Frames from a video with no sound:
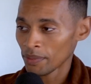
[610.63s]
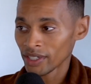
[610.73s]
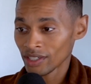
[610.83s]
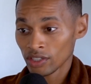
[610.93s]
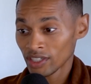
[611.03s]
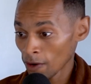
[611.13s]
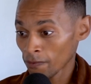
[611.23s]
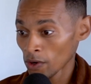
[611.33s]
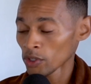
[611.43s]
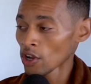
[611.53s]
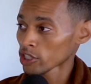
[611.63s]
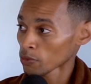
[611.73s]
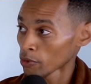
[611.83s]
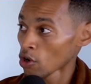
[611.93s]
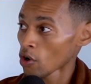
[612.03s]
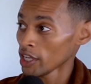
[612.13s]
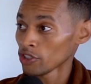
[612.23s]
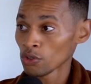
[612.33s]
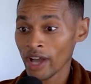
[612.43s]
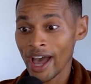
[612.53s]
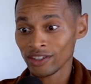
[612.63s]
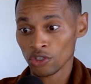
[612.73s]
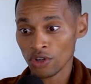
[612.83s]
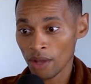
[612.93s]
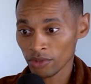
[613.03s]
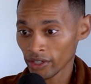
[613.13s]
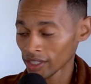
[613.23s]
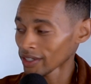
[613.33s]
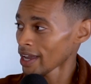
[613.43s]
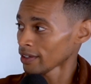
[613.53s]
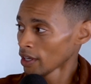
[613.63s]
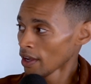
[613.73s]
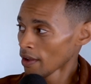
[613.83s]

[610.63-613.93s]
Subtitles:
It's different when you're an entrepreneur and you got, you know, I'm talking like $1